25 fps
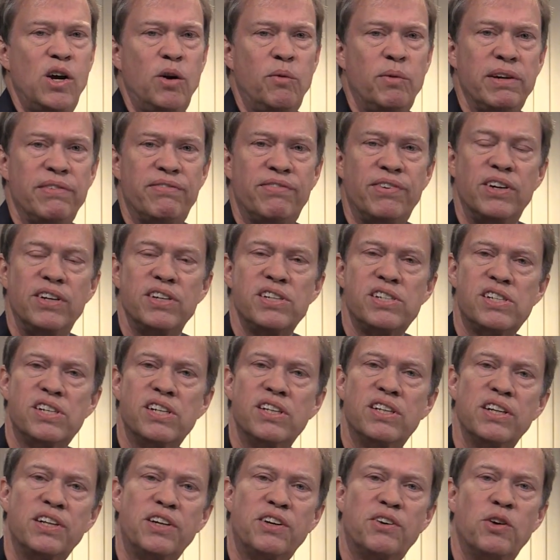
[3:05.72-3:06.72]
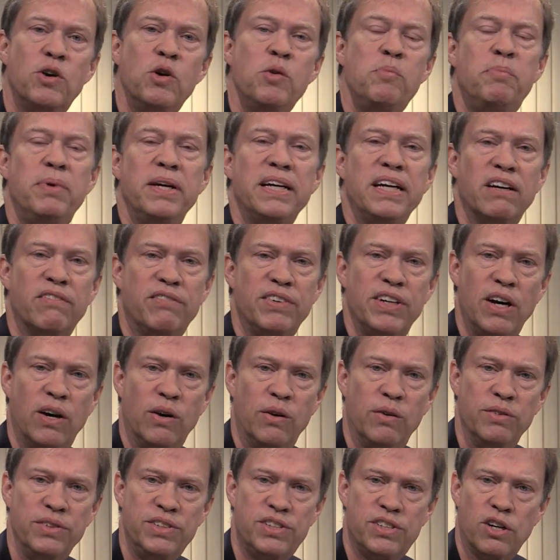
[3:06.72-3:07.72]
refers to the grouping of
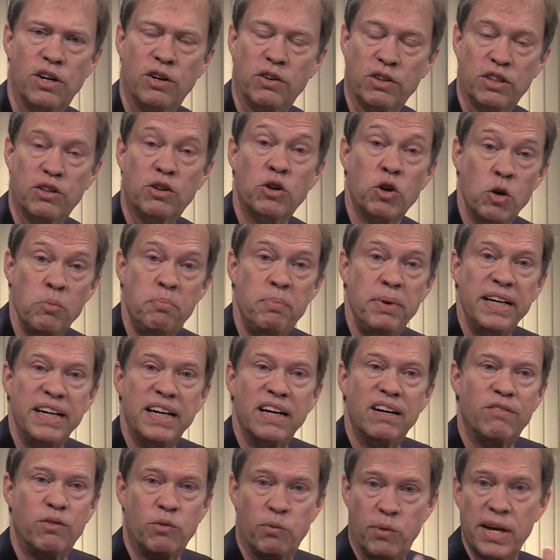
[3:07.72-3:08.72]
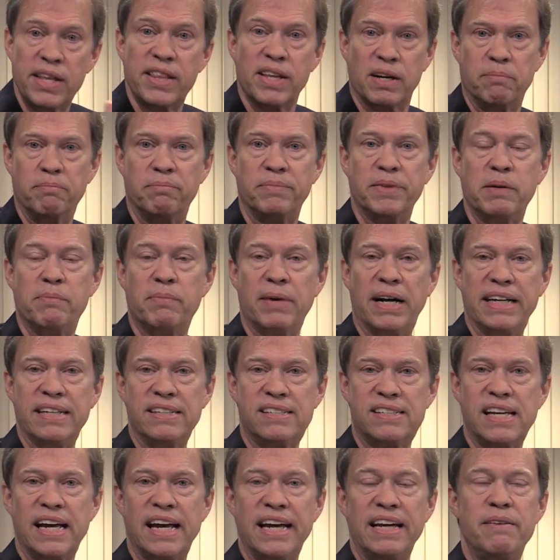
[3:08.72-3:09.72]
notes, or grouping of rhythm, you
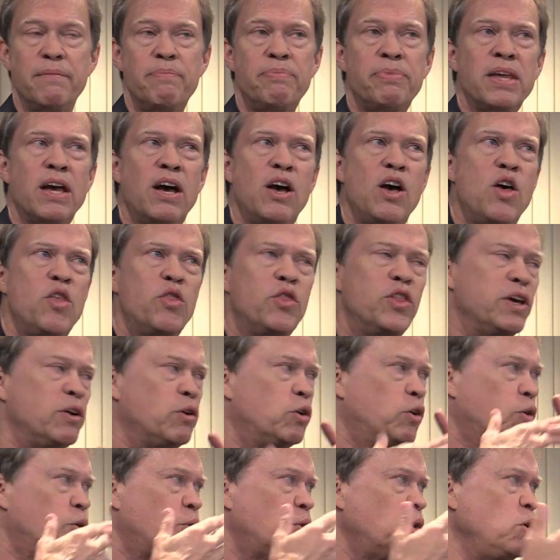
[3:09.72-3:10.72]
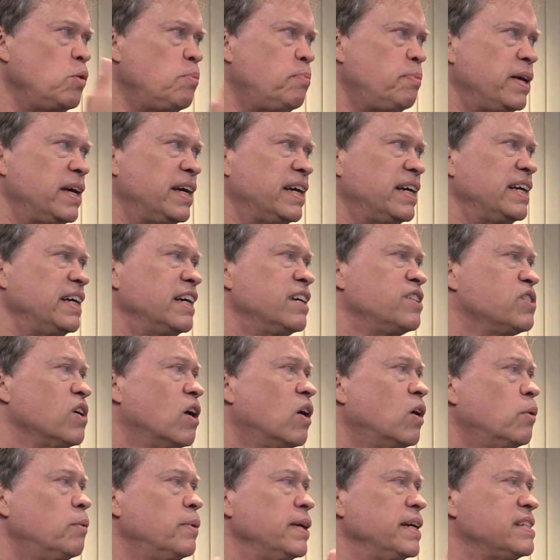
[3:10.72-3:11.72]
might say. The grouping is
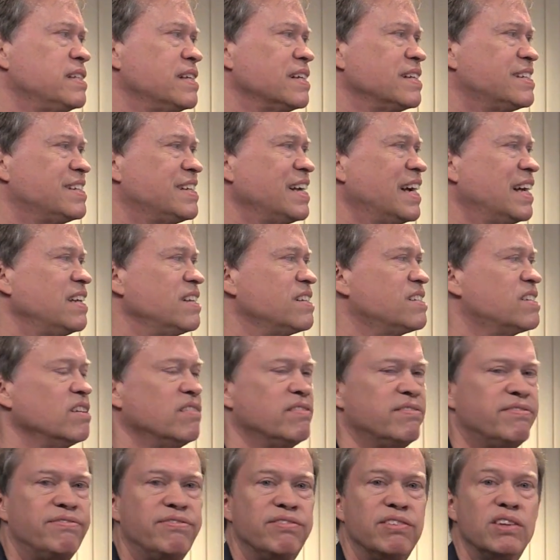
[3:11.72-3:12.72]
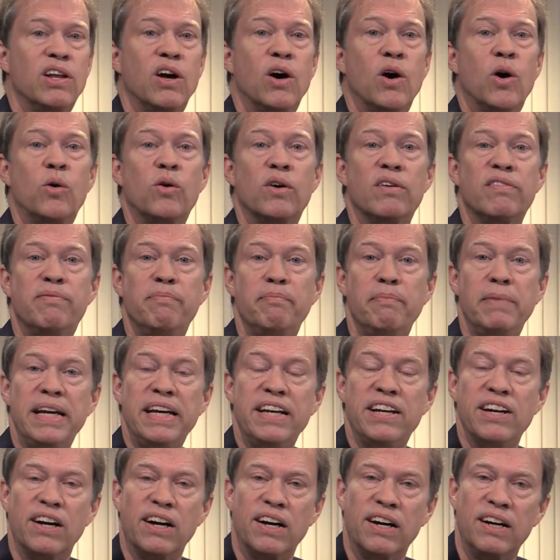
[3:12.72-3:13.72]
always a sense of flow of
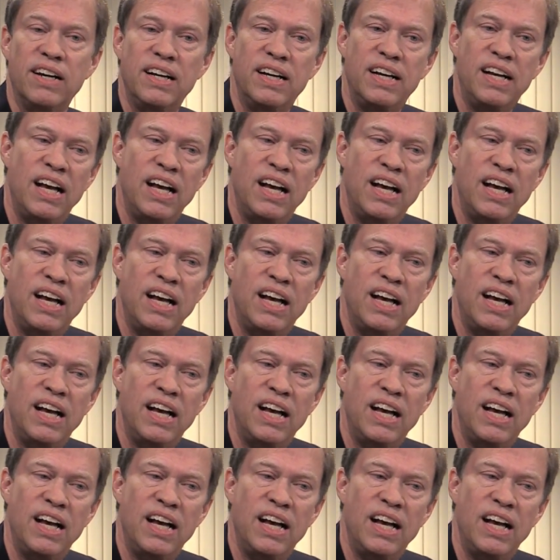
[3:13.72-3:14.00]
meter